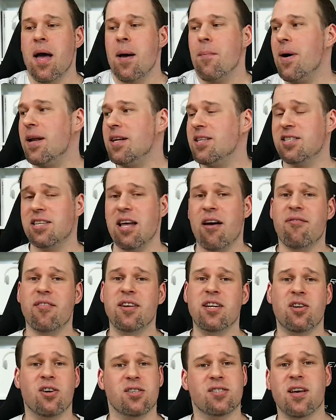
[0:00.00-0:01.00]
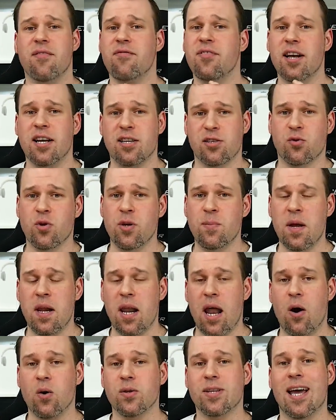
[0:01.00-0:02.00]
but it's definitely not something extremely
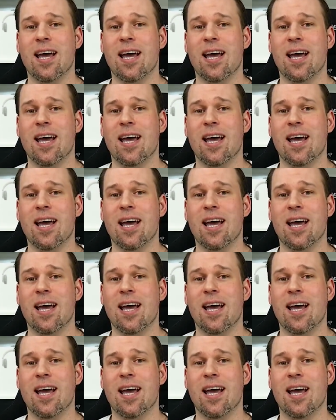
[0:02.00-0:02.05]
loud.